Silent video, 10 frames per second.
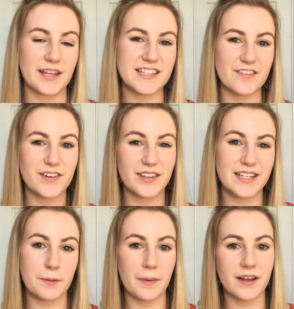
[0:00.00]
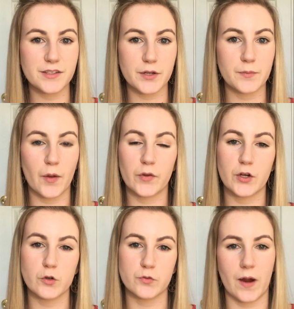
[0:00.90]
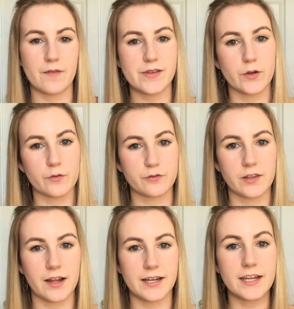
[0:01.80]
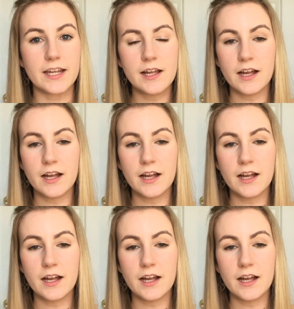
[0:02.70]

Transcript: it definitely depends on whether you're driving or flying.